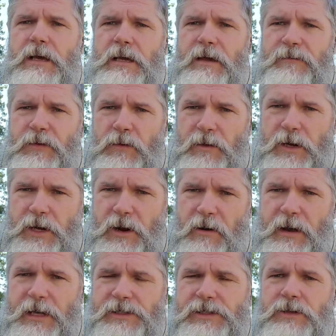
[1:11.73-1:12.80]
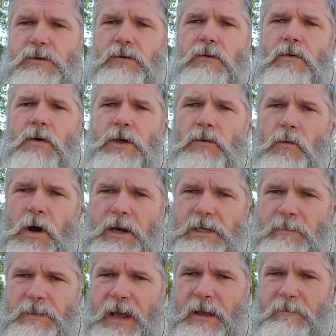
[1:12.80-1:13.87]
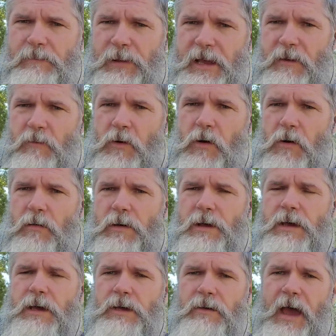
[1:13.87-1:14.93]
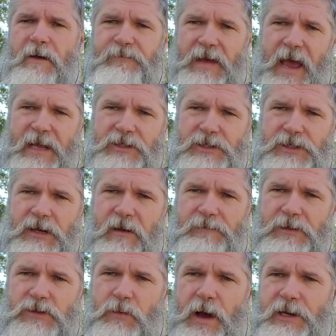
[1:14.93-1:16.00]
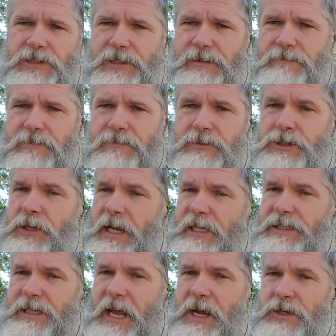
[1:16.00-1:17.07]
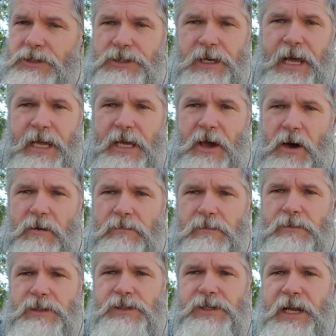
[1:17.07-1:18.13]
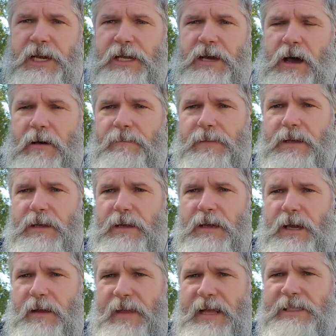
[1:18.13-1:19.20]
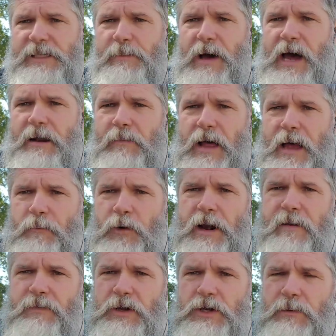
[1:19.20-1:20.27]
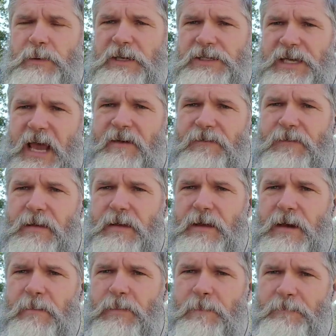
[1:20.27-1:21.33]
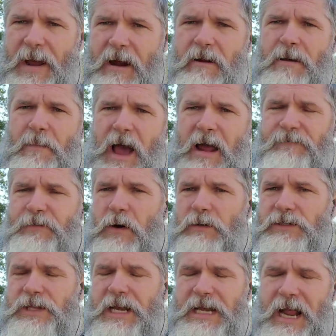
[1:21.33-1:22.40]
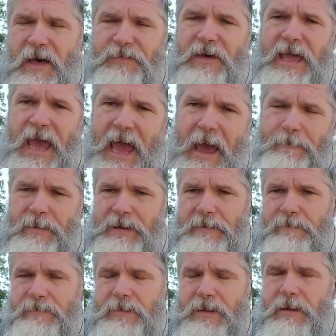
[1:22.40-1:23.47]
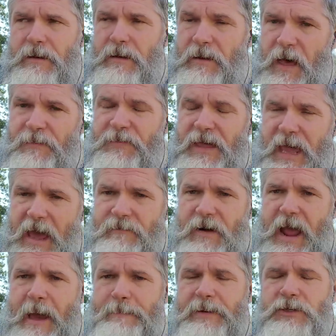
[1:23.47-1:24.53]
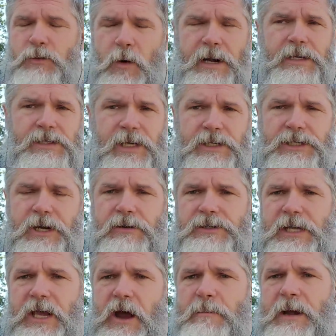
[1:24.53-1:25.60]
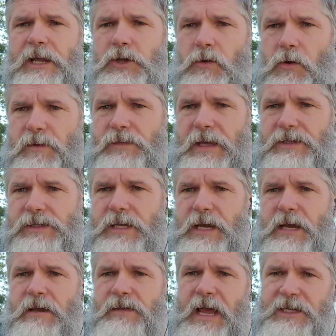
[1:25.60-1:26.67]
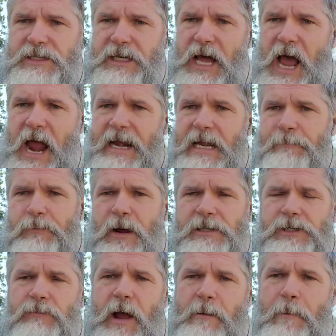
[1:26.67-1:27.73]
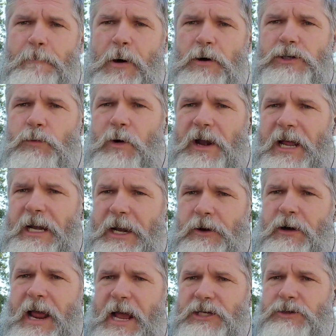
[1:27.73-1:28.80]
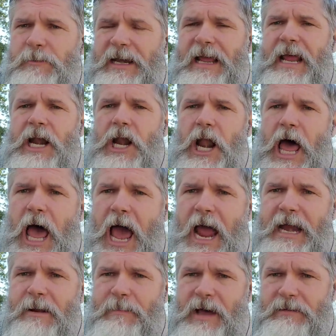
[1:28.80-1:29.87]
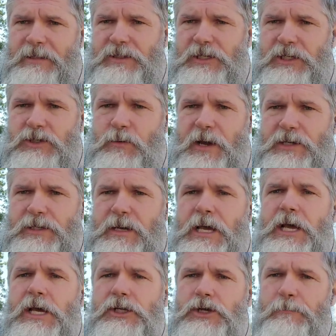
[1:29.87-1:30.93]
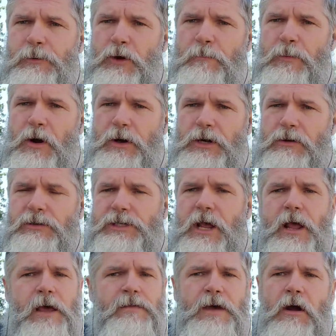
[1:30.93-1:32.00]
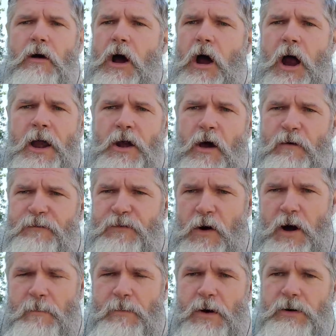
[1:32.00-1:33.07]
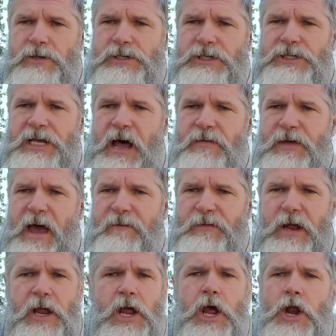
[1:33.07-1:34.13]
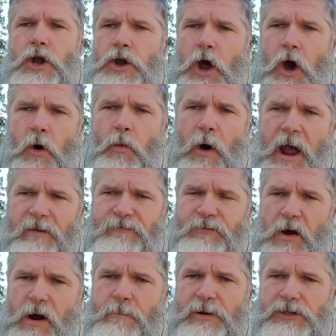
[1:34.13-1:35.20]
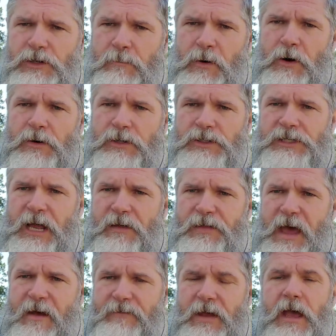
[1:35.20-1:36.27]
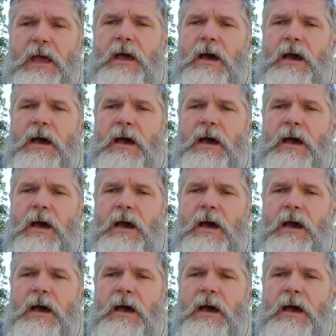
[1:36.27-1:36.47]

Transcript: if you're curious or you want to pay, play a role, you have to ask yourself this question, should I stay or should I go to Senekal? And that's the bottom line. Whatever you do, be safe. But bear in mind, folks, that nothing happened. Nothing ever happened. 26 years the government ignored this. They denied it. President Ramaphosa went on international media and lied about the situation to Bloomberg News. There are no farm murders in South Africa. No white farmers are murdered in South Africa.